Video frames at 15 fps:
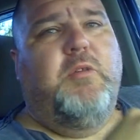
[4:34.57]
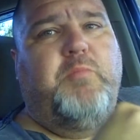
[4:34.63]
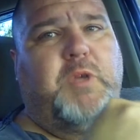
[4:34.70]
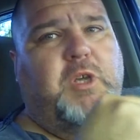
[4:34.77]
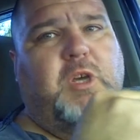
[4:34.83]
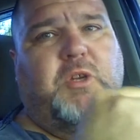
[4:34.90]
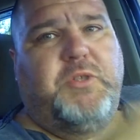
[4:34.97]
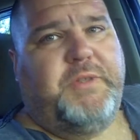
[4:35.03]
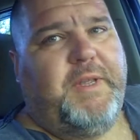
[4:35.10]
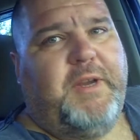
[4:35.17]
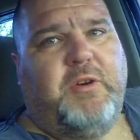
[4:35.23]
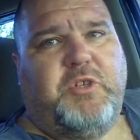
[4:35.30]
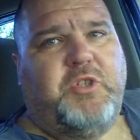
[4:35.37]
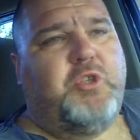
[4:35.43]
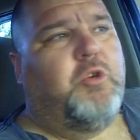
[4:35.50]
because they
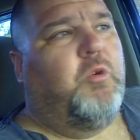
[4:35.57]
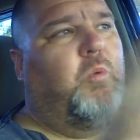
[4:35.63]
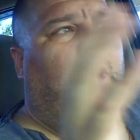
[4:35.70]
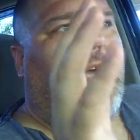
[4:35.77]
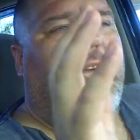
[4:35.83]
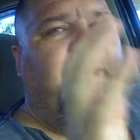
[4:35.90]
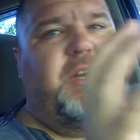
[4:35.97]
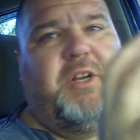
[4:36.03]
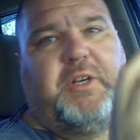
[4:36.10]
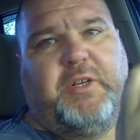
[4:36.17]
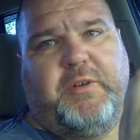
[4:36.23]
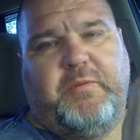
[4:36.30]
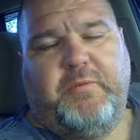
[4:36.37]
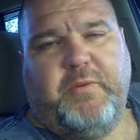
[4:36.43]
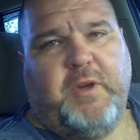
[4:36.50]
are just grinding
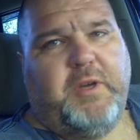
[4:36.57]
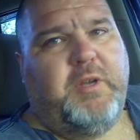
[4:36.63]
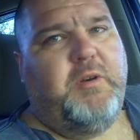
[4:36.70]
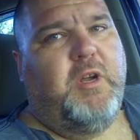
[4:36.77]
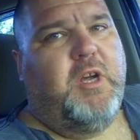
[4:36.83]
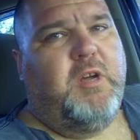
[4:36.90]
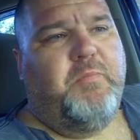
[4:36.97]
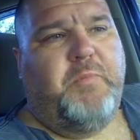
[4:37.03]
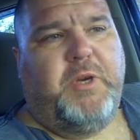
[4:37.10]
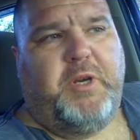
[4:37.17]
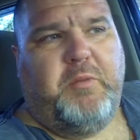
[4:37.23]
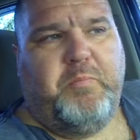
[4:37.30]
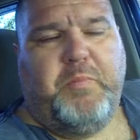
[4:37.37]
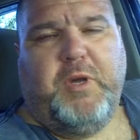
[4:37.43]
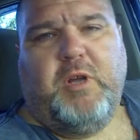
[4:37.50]
and fucking humping
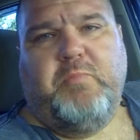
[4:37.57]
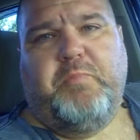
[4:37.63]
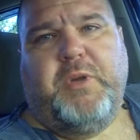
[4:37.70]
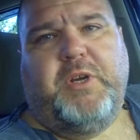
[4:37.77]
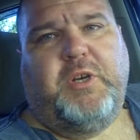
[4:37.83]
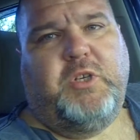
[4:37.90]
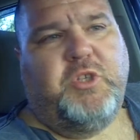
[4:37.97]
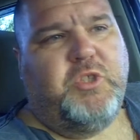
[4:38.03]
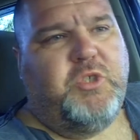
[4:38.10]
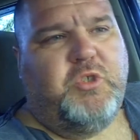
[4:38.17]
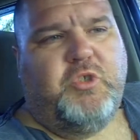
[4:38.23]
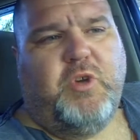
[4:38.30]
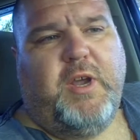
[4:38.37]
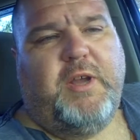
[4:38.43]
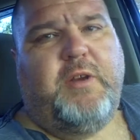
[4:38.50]
and pumping and just
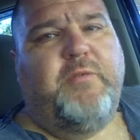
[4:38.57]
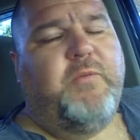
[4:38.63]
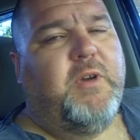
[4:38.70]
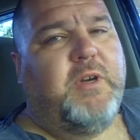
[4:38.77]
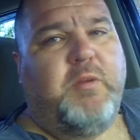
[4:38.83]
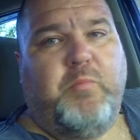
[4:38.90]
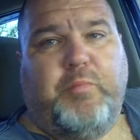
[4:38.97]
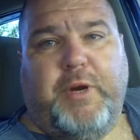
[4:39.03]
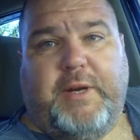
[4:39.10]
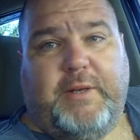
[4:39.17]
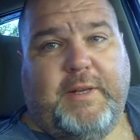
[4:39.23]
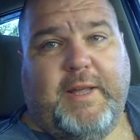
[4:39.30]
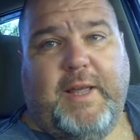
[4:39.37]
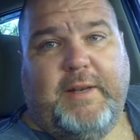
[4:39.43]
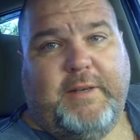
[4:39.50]
trying to fucking break
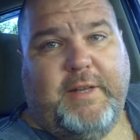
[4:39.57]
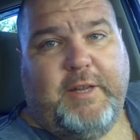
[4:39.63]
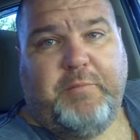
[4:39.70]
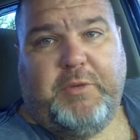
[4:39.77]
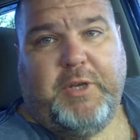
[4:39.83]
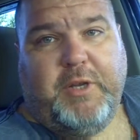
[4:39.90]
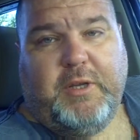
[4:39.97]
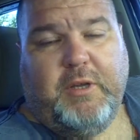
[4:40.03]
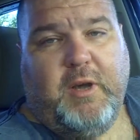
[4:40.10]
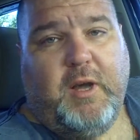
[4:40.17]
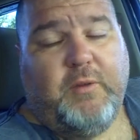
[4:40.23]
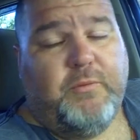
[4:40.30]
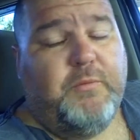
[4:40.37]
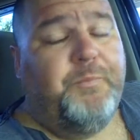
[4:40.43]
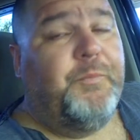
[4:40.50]
the goddamn dick
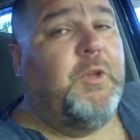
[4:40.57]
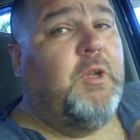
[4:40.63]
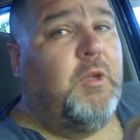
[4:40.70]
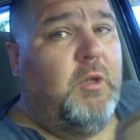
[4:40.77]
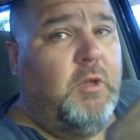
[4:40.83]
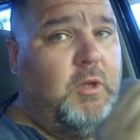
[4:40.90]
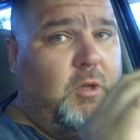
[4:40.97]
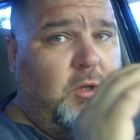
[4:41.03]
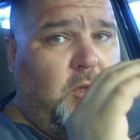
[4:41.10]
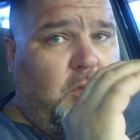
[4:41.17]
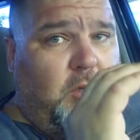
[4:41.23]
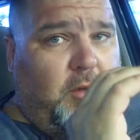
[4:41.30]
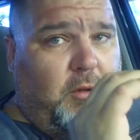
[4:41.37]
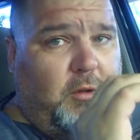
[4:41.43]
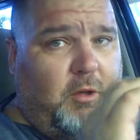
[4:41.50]
off.
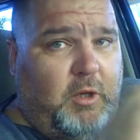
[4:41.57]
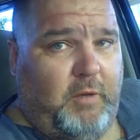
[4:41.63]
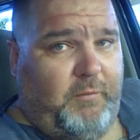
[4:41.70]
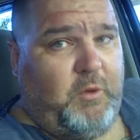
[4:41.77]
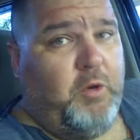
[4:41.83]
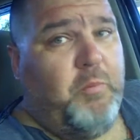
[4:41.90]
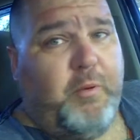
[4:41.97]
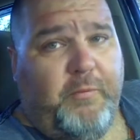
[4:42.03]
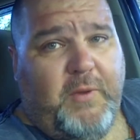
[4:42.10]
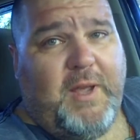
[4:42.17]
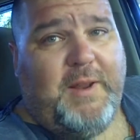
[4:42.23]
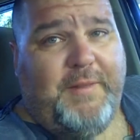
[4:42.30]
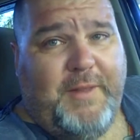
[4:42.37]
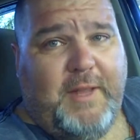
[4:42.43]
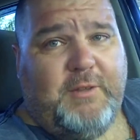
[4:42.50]
If you're
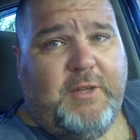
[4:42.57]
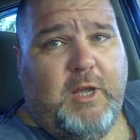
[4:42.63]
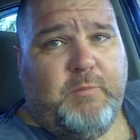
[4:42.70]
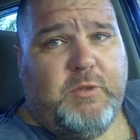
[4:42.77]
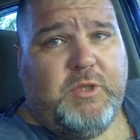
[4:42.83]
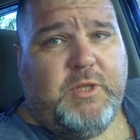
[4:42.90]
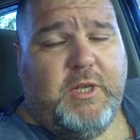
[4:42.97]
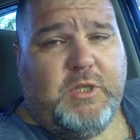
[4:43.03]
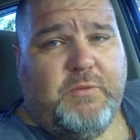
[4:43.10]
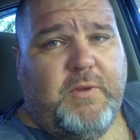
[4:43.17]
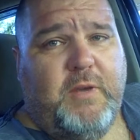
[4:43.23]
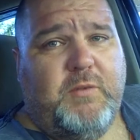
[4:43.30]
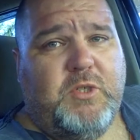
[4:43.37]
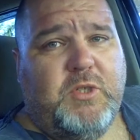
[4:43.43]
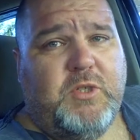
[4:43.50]
providing that type of sex
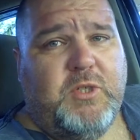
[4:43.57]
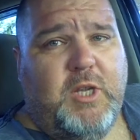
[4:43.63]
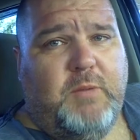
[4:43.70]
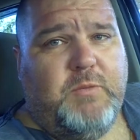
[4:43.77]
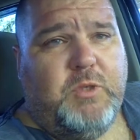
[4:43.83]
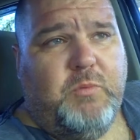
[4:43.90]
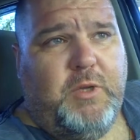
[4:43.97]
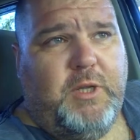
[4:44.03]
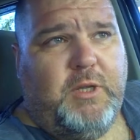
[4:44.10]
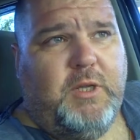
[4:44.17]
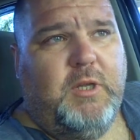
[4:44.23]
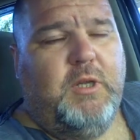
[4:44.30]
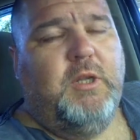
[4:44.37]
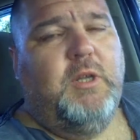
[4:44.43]
5 to 6 times a week,